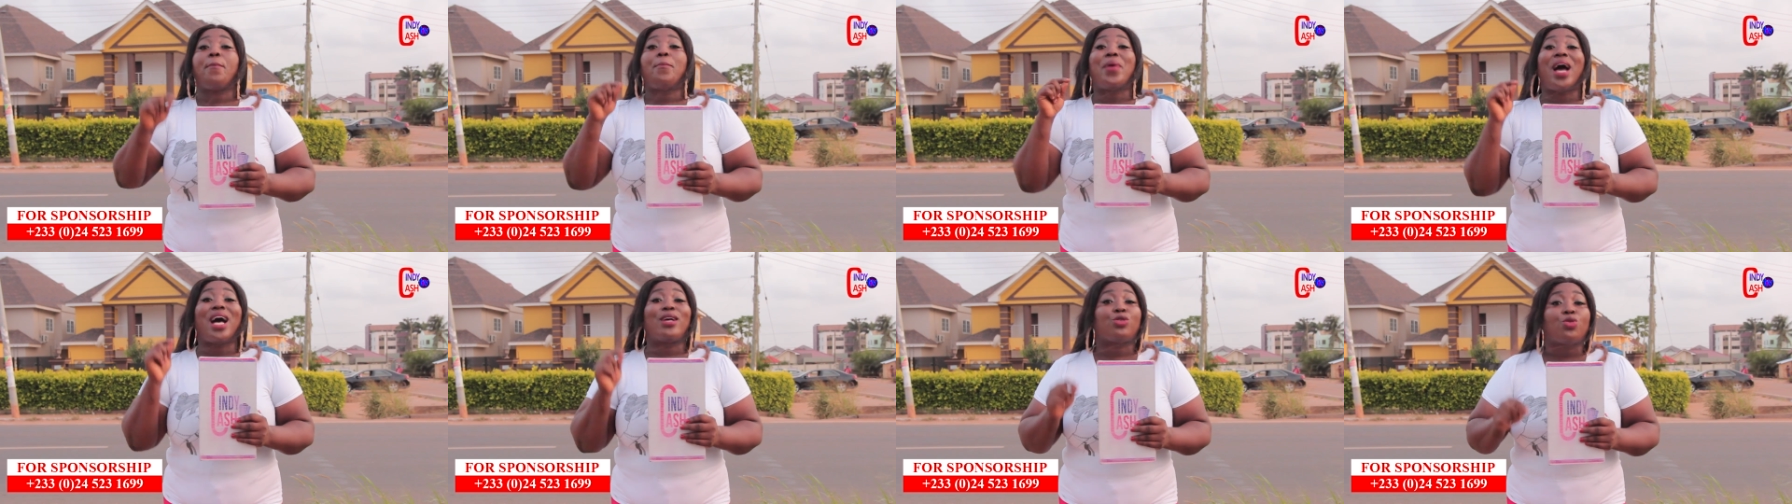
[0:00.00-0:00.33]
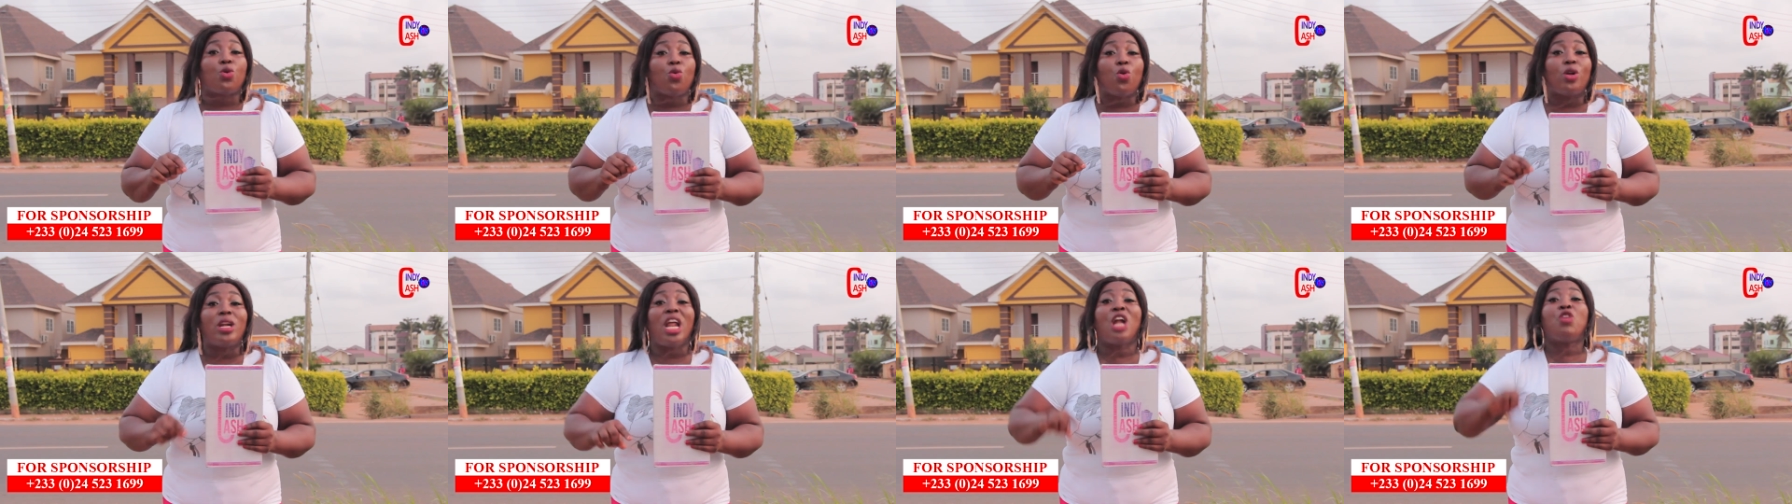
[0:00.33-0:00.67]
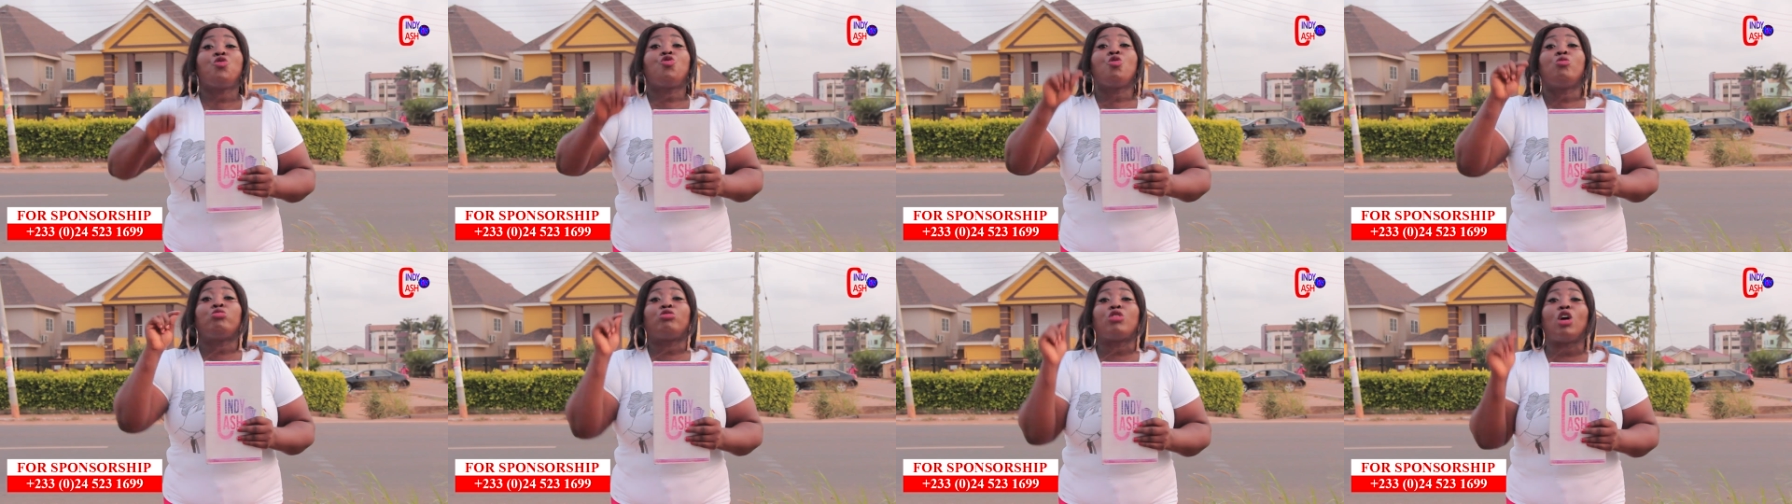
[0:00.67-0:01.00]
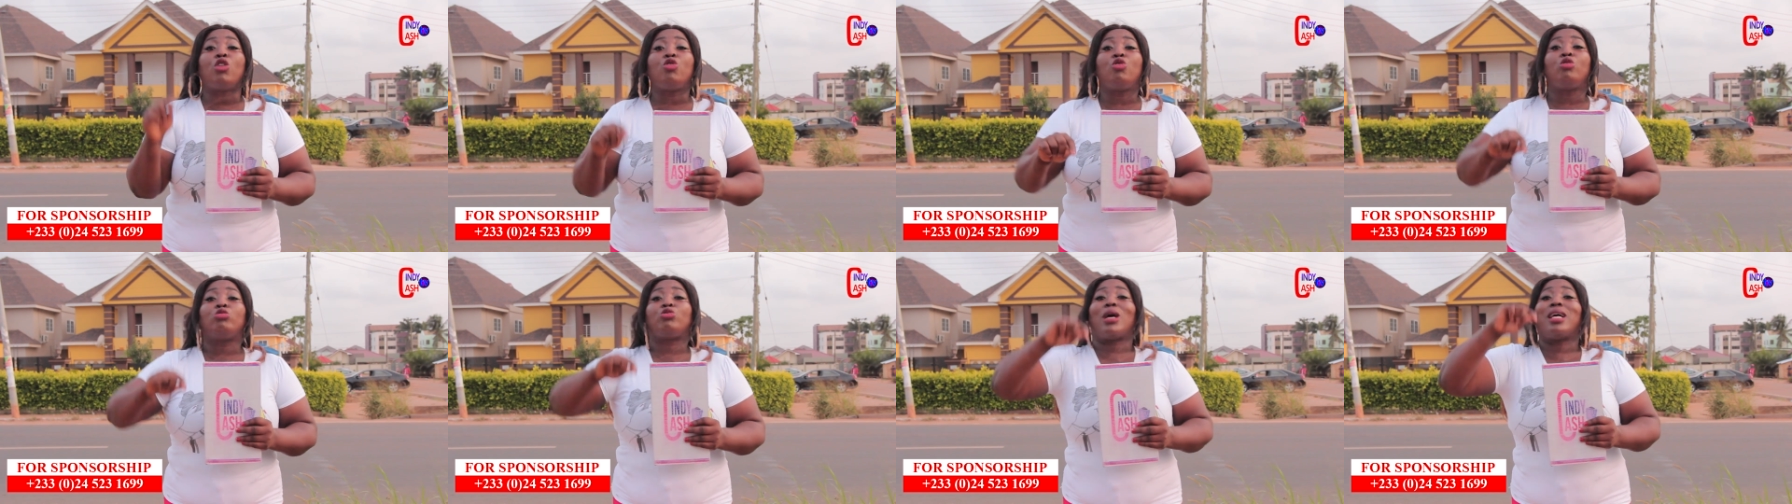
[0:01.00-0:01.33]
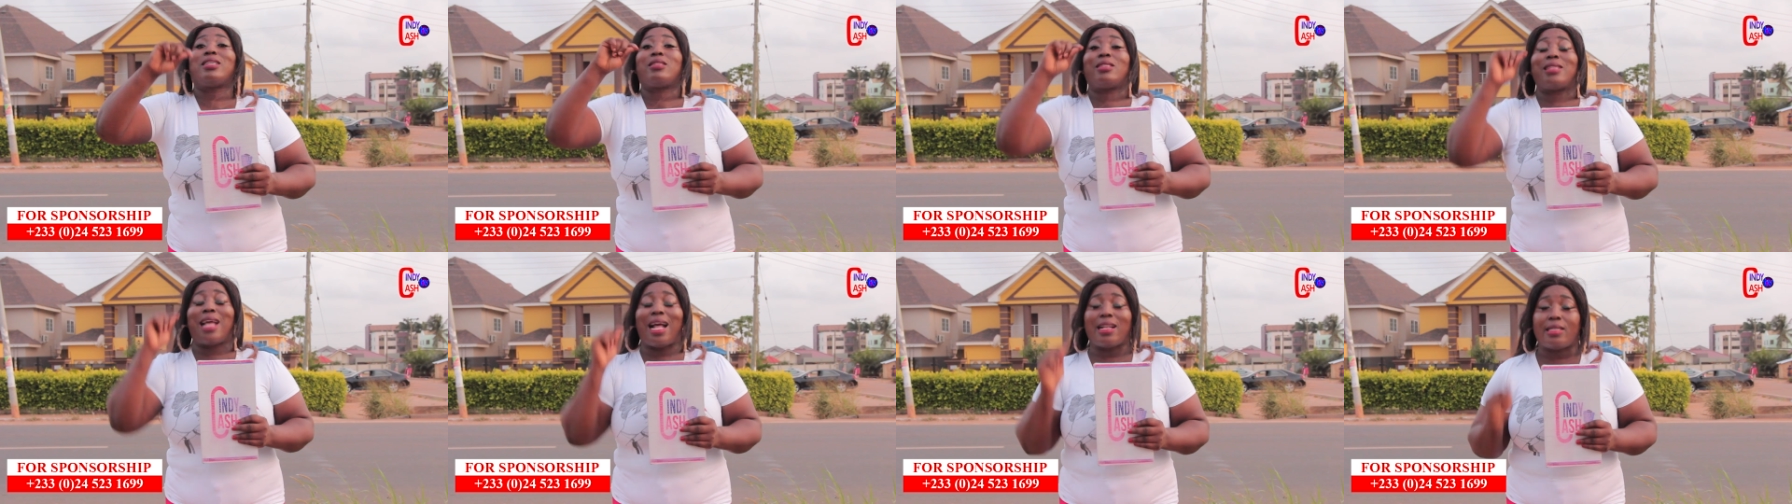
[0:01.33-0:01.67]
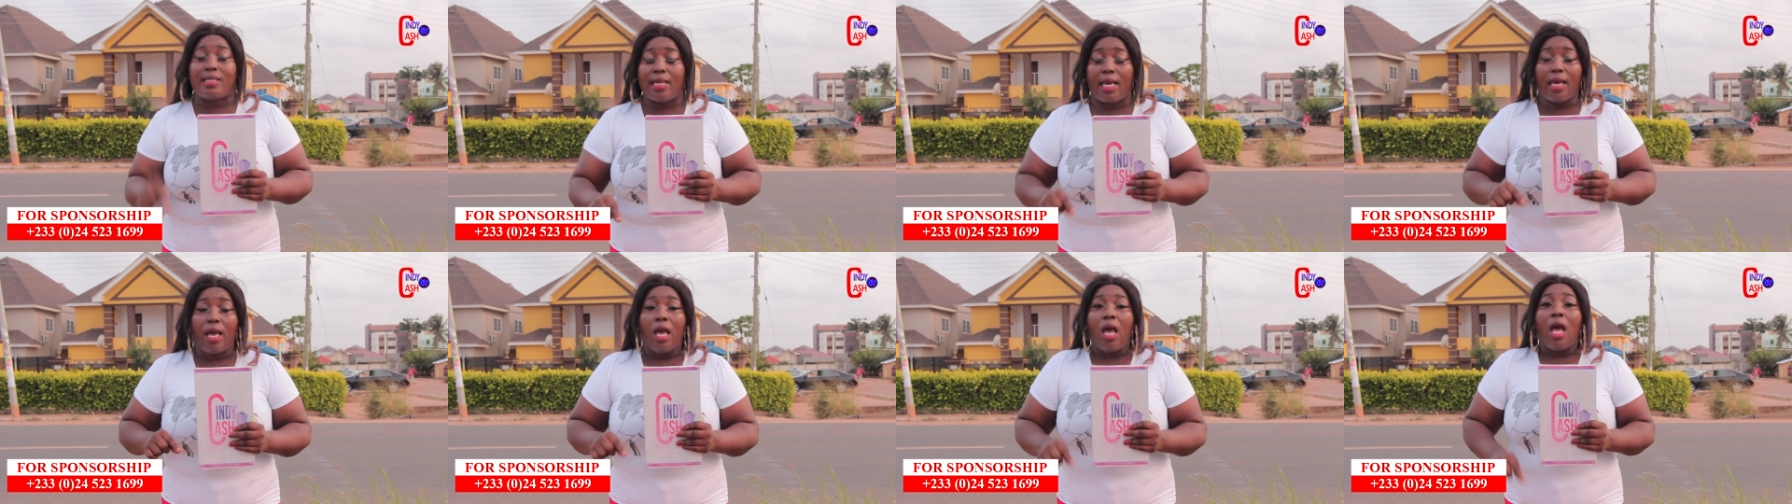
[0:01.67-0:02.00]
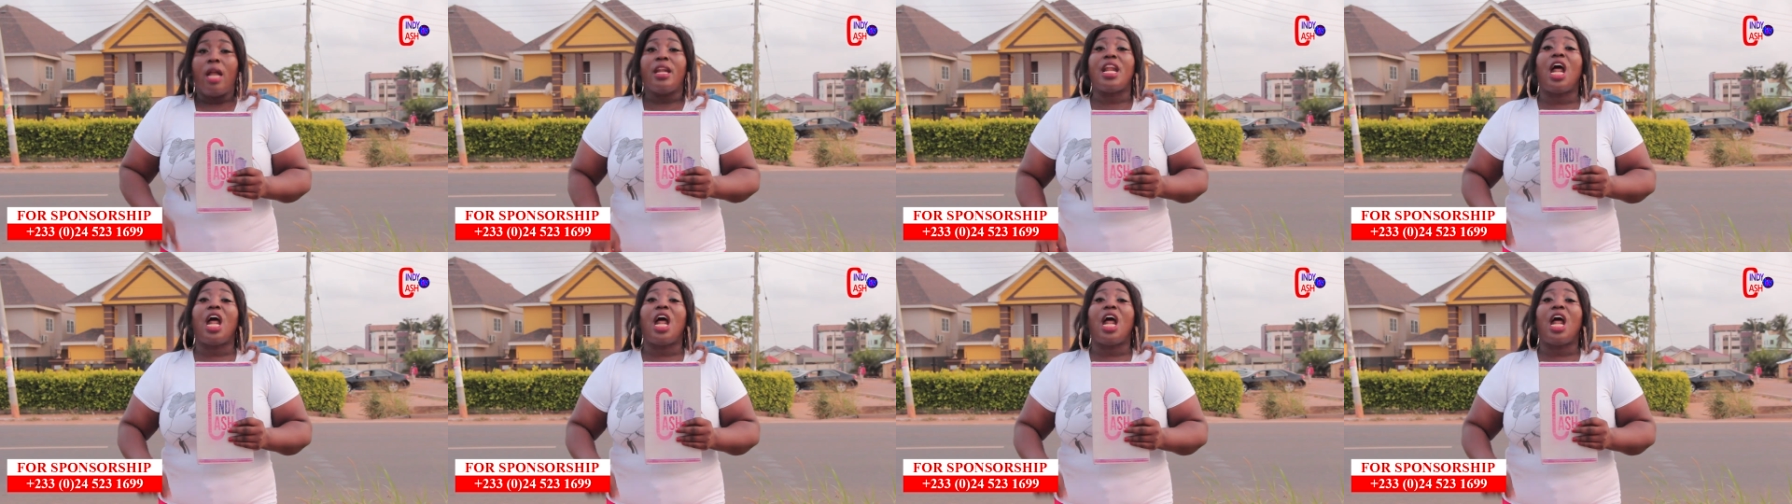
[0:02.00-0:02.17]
bassoon, not Dumso Dumso started,